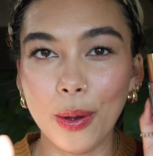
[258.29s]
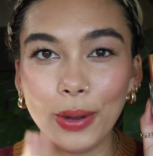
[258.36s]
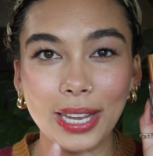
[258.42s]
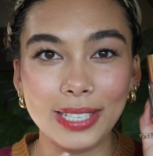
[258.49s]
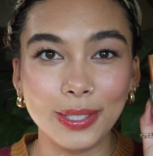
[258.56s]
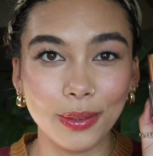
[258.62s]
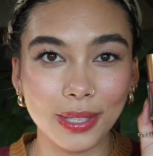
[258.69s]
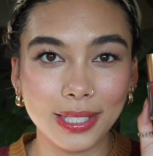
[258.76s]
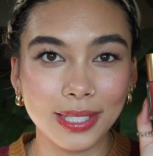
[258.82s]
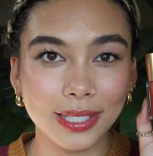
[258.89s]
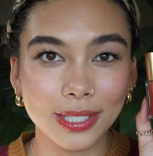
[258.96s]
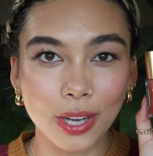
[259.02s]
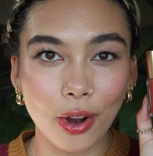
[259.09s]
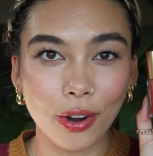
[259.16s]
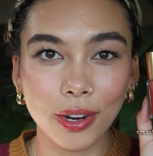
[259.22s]
Okay, so
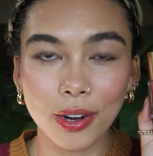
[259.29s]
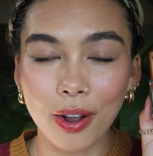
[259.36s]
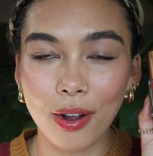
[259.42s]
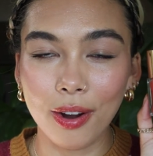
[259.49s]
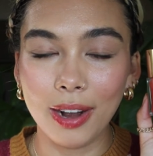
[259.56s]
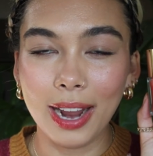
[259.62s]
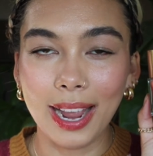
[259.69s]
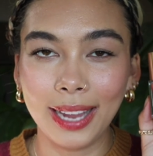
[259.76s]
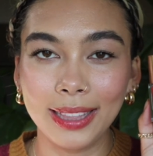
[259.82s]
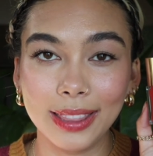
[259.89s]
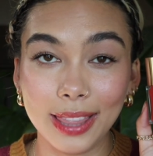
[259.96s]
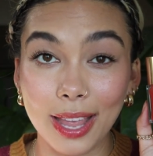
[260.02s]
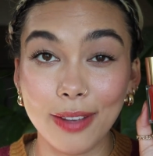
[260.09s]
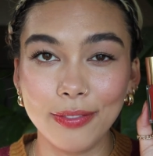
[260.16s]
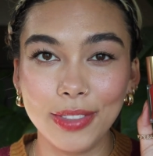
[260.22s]
this is Cara Cara. I
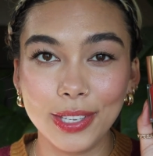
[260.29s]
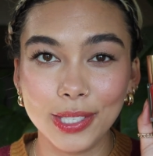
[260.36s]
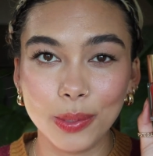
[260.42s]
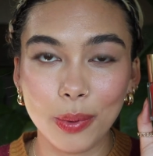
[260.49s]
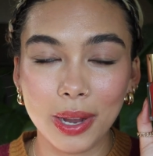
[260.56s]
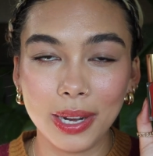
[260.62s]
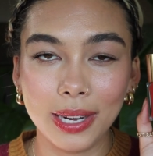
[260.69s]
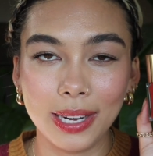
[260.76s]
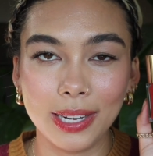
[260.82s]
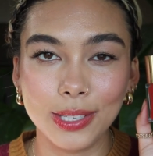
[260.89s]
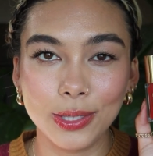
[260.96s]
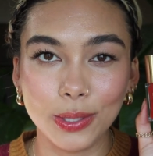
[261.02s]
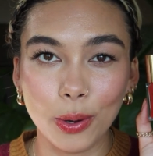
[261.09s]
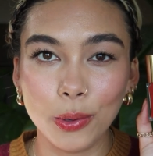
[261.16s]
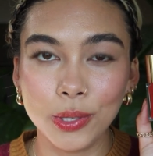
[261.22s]
love this one.
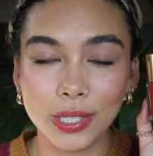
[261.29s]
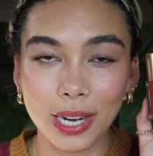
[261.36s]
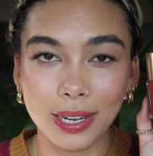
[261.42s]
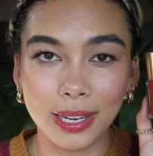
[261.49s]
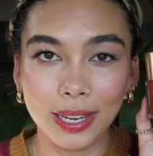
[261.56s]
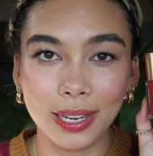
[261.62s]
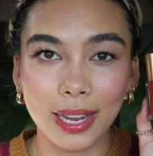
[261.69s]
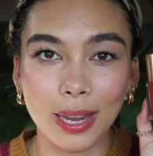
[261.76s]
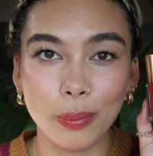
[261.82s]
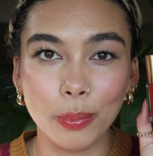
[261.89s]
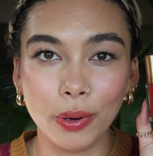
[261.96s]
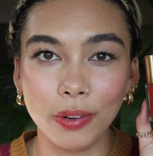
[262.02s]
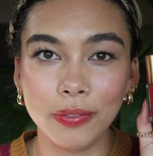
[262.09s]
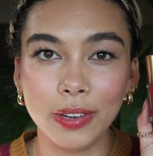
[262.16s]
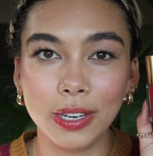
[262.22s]
It is so stunning
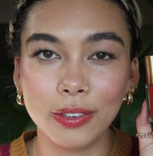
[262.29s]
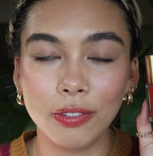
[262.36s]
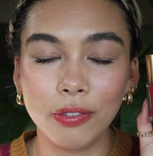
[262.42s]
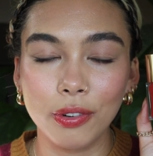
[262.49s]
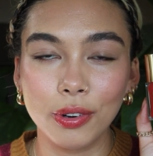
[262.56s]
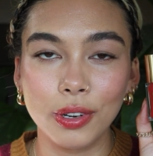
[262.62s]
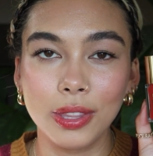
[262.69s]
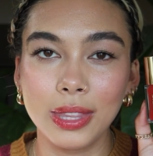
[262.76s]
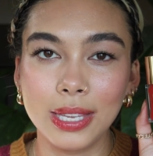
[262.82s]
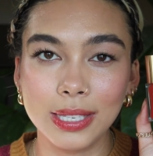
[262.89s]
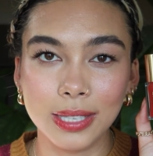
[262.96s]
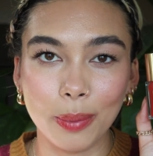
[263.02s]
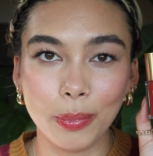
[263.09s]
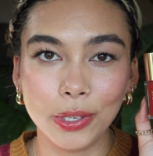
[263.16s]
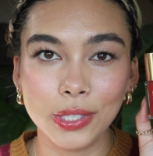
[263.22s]
and perfect for
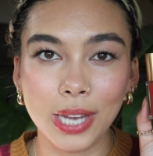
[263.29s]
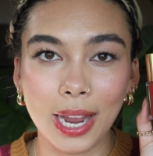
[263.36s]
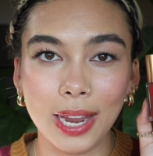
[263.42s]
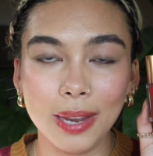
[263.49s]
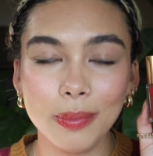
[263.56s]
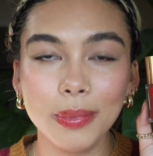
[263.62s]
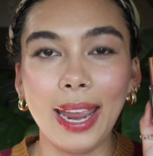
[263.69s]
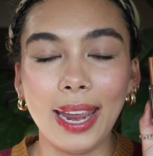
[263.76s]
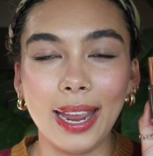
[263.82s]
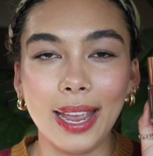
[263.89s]
the summertime.